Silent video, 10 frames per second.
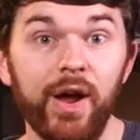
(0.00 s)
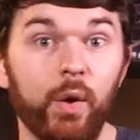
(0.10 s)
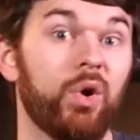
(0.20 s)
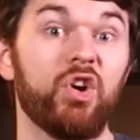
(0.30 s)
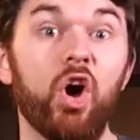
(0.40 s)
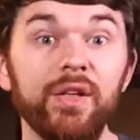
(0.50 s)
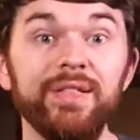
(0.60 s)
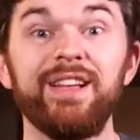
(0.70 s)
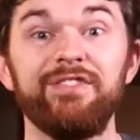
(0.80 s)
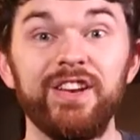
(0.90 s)
or an
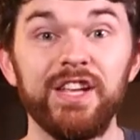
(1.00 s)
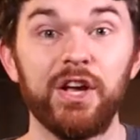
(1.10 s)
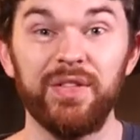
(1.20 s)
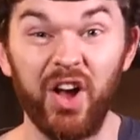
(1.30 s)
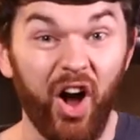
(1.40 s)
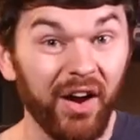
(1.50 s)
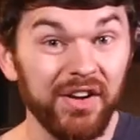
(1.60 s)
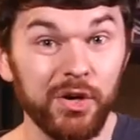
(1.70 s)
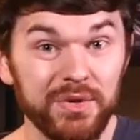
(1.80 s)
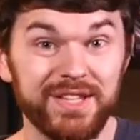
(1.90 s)
online video, the
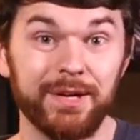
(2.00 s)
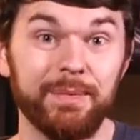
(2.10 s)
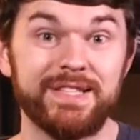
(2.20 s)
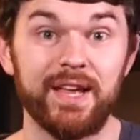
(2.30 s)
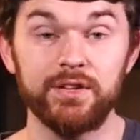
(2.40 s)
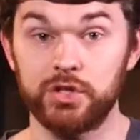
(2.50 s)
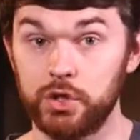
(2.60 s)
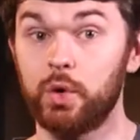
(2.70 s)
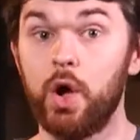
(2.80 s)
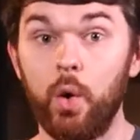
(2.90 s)
audio is gonna be sent to
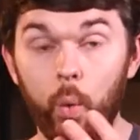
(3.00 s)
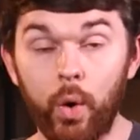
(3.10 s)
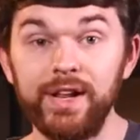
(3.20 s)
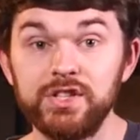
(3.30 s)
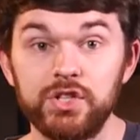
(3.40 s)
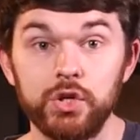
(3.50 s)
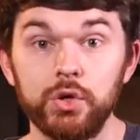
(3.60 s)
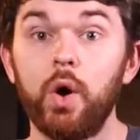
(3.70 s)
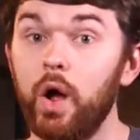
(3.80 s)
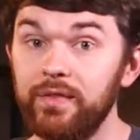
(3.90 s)
one and two
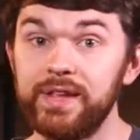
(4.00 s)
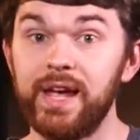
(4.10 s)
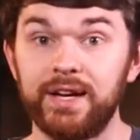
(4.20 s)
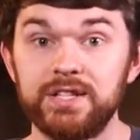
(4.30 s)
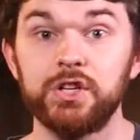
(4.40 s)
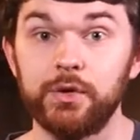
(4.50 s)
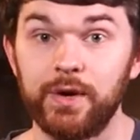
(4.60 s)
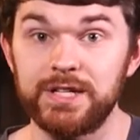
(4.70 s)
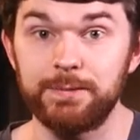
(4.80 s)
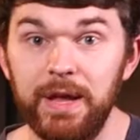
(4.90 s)
on the
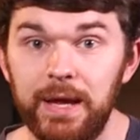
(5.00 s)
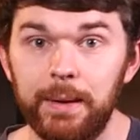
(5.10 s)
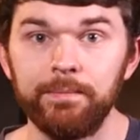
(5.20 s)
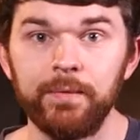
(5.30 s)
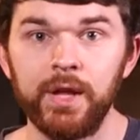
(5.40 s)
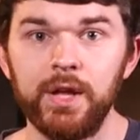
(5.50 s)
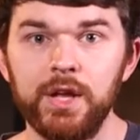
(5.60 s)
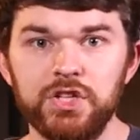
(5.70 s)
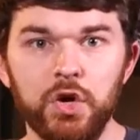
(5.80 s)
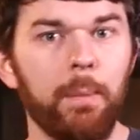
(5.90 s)
XUSB.
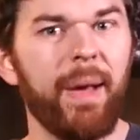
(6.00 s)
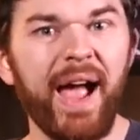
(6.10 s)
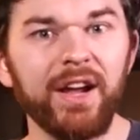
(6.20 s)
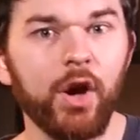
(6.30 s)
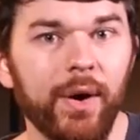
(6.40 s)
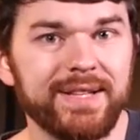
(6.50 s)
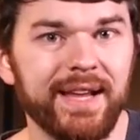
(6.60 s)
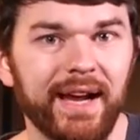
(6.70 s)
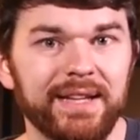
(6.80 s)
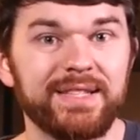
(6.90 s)
So Mac OS
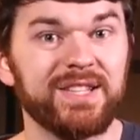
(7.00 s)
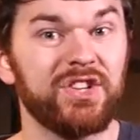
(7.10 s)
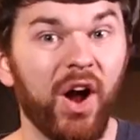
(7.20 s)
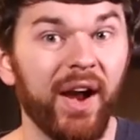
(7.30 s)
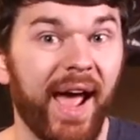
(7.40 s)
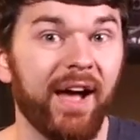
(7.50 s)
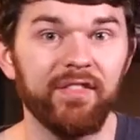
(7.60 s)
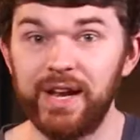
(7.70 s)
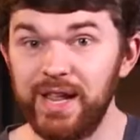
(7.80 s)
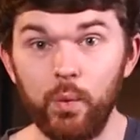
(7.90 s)
X does not have
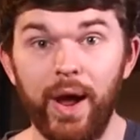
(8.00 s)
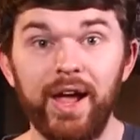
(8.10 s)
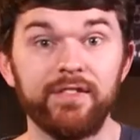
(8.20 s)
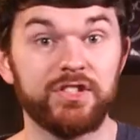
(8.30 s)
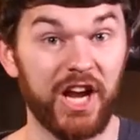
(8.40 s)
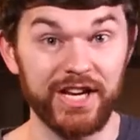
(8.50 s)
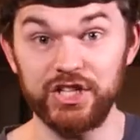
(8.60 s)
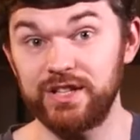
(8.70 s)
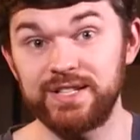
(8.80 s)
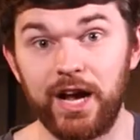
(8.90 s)
any way of changing
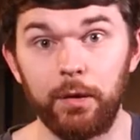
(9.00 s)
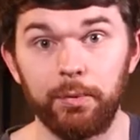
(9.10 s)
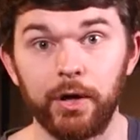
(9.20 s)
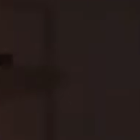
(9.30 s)
this output